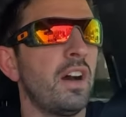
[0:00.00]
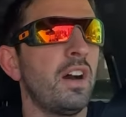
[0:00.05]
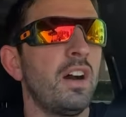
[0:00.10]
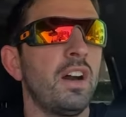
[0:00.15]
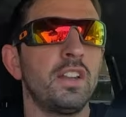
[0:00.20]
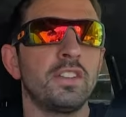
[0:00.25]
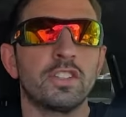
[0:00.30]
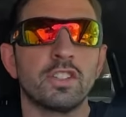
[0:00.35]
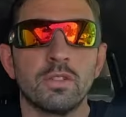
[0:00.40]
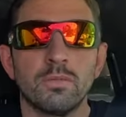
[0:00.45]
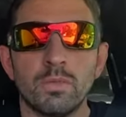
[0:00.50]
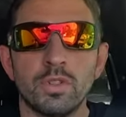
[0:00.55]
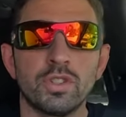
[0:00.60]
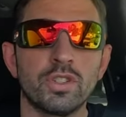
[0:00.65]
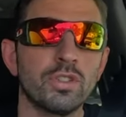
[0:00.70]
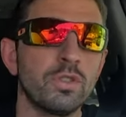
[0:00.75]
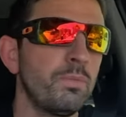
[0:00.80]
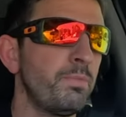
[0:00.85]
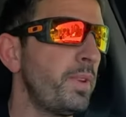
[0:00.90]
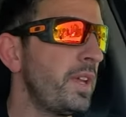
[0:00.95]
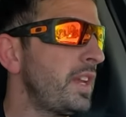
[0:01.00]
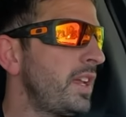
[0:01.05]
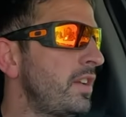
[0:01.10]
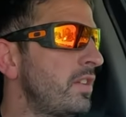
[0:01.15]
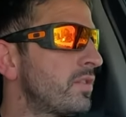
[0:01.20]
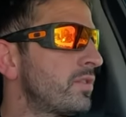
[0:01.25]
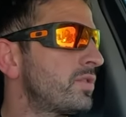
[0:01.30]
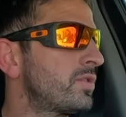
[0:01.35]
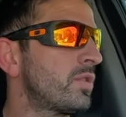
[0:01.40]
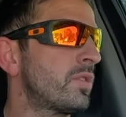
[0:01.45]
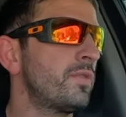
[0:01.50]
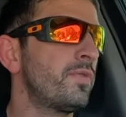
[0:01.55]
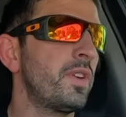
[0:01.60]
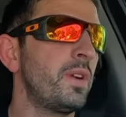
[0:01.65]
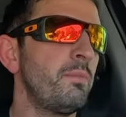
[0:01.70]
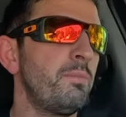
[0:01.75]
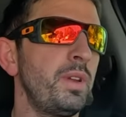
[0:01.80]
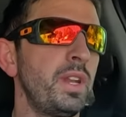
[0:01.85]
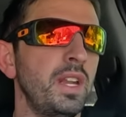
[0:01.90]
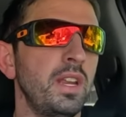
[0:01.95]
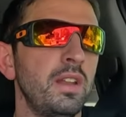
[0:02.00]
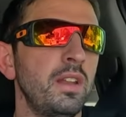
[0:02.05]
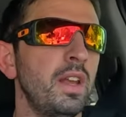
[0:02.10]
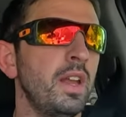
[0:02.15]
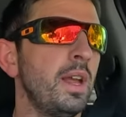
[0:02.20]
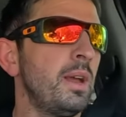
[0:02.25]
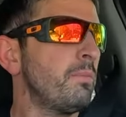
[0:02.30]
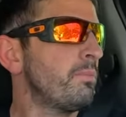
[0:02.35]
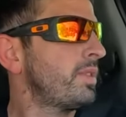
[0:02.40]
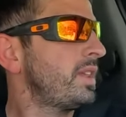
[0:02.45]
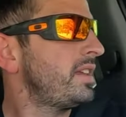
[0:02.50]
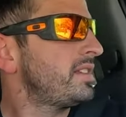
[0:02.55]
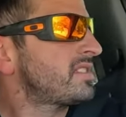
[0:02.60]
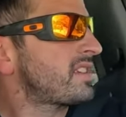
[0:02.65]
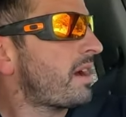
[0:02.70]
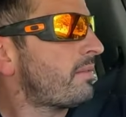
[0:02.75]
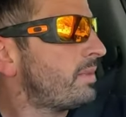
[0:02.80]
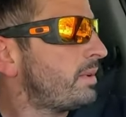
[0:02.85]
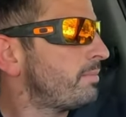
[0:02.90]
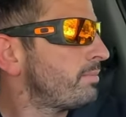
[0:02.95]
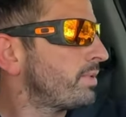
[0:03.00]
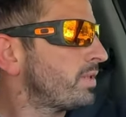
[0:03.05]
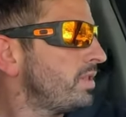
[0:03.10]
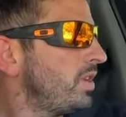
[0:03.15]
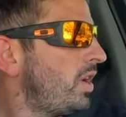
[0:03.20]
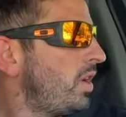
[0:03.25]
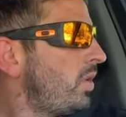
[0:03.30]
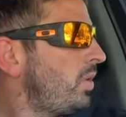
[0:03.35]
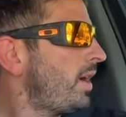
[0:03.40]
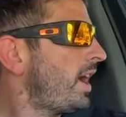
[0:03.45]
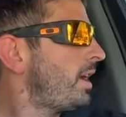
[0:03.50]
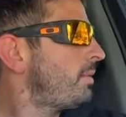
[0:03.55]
on commercial bidding or storefront bidding, please comment below.